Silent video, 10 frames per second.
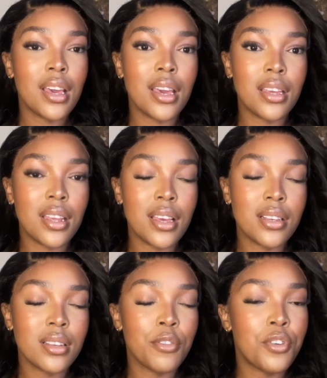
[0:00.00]
it
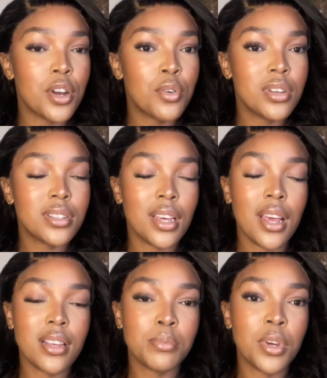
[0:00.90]
is a fragrance that
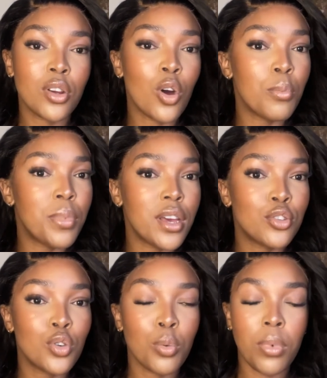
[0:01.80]
has been compared
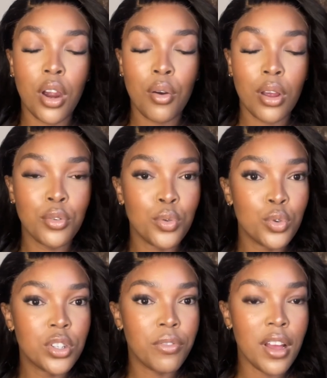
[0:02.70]
to Baccarat
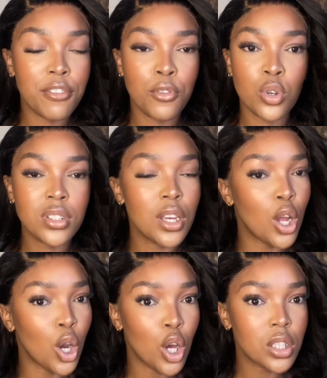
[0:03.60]
Rouge 540 a
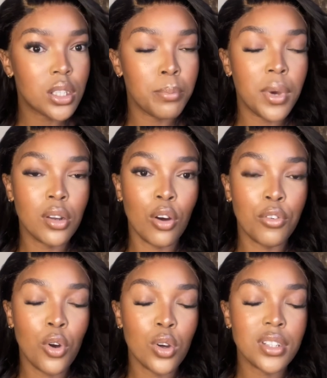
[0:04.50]
lot, but of
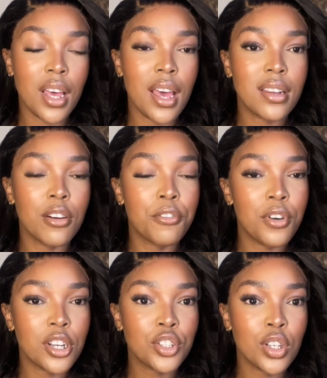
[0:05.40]
course at a
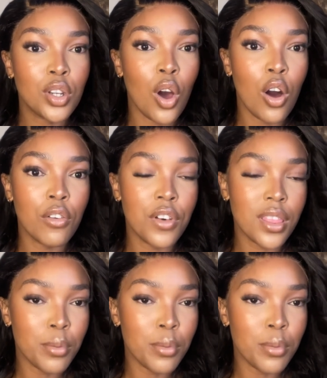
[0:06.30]
fraction of the